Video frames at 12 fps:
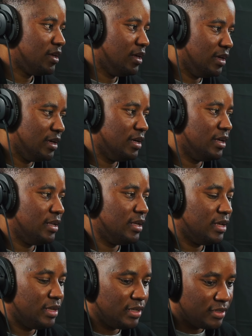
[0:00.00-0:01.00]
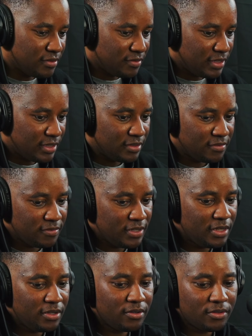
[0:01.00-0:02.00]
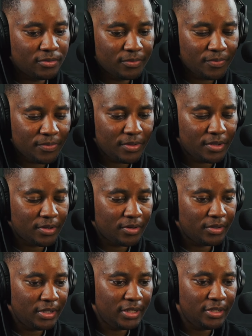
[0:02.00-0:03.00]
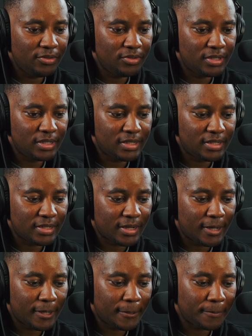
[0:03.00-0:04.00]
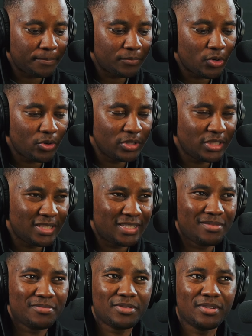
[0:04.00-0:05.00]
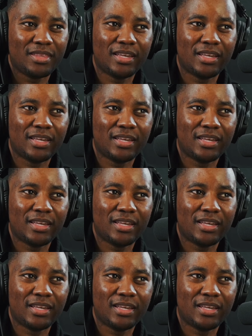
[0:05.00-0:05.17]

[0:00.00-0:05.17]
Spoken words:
In his video, he uses OJ Simpson.